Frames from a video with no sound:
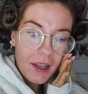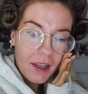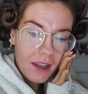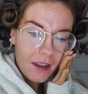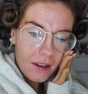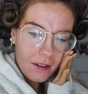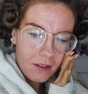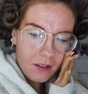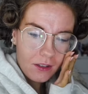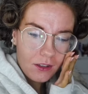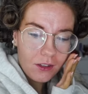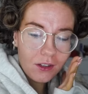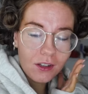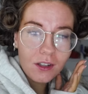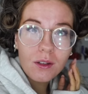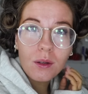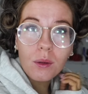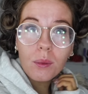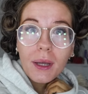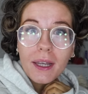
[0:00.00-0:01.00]
is
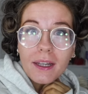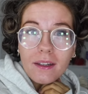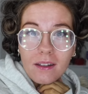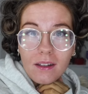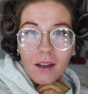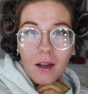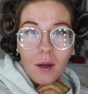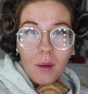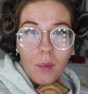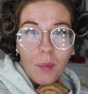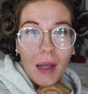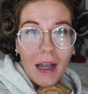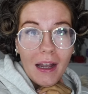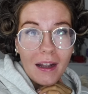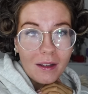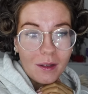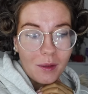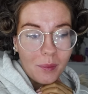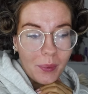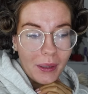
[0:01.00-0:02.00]
just away to come
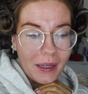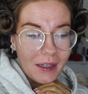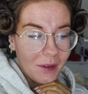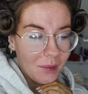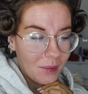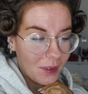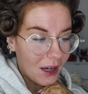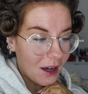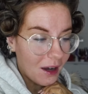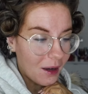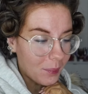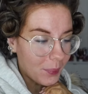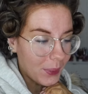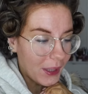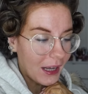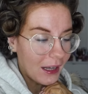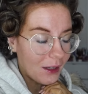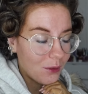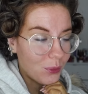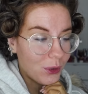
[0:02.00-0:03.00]
and pick me up
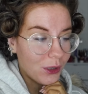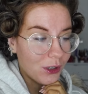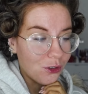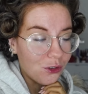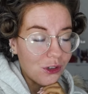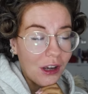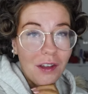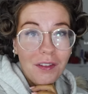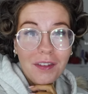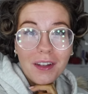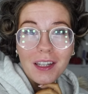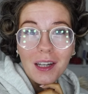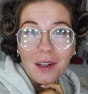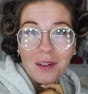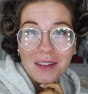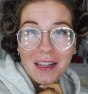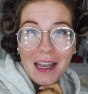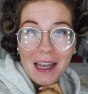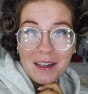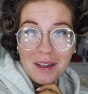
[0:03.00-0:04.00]
and we're driving
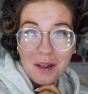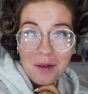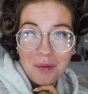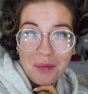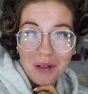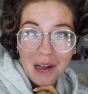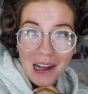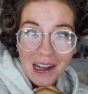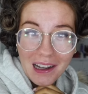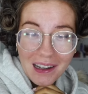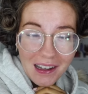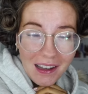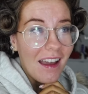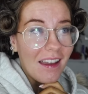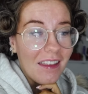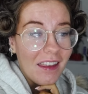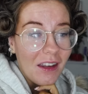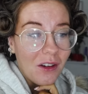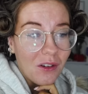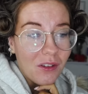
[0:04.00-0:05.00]
down to Edinburgh,
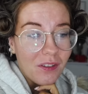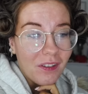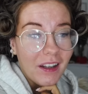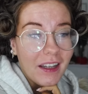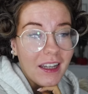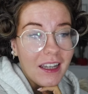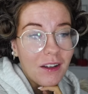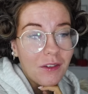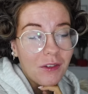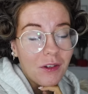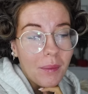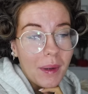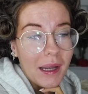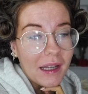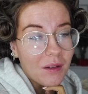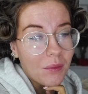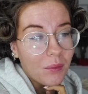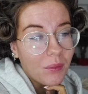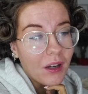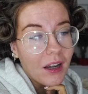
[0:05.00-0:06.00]
and then our flight from
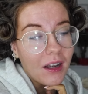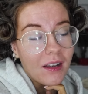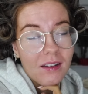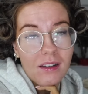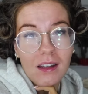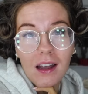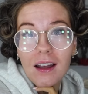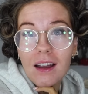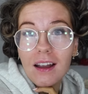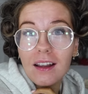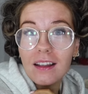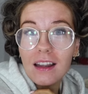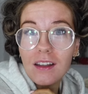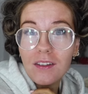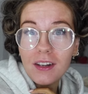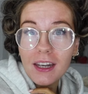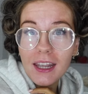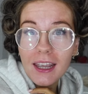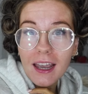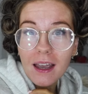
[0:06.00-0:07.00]
Edinburgh is at
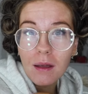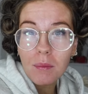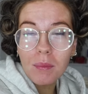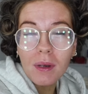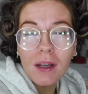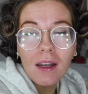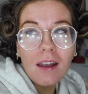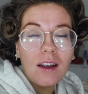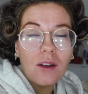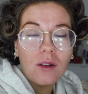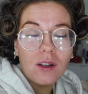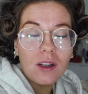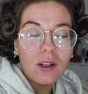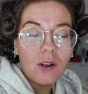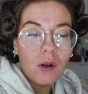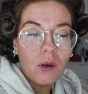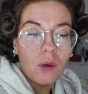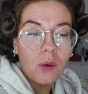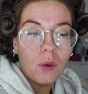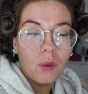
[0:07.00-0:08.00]
11 a.m. I only
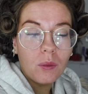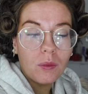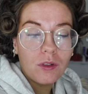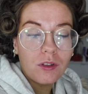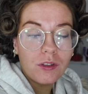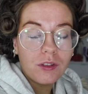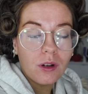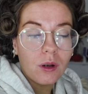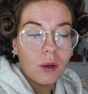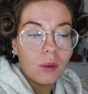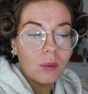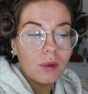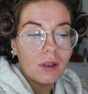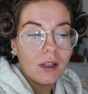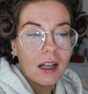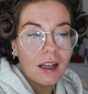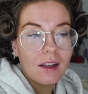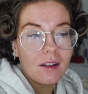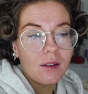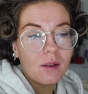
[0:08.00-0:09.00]
got home from
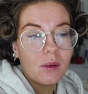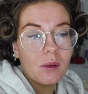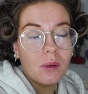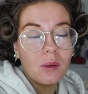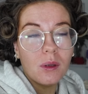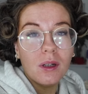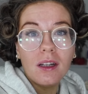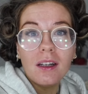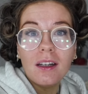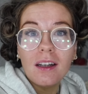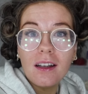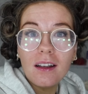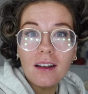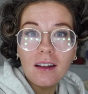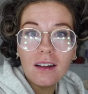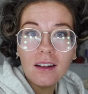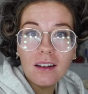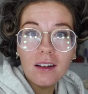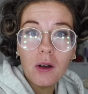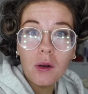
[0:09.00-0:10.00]
Glasgow
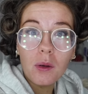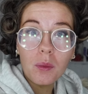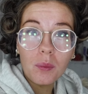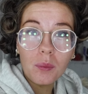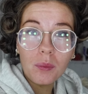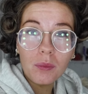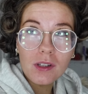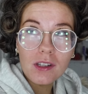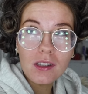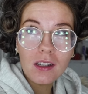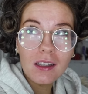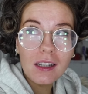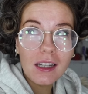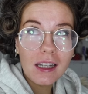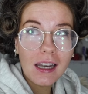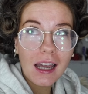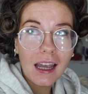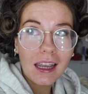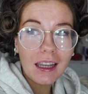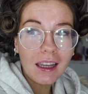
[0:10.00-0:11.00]
on Sunday
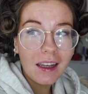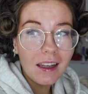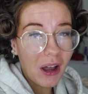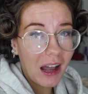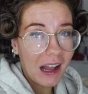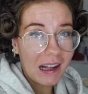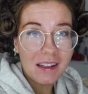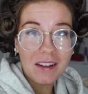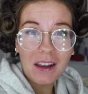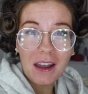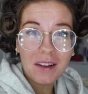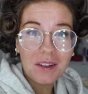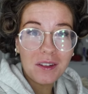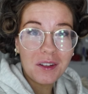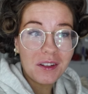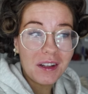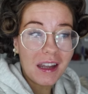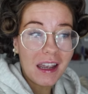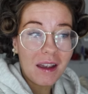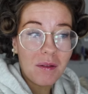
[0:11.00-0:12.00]
night. I had
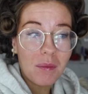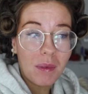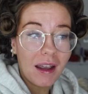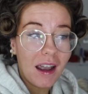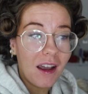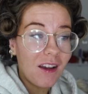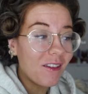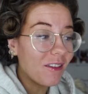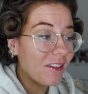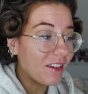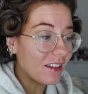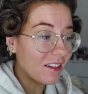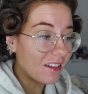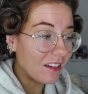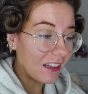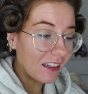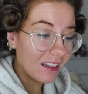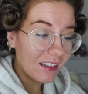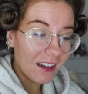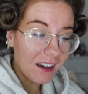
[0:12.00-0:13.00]
yesterday, my outfits didn't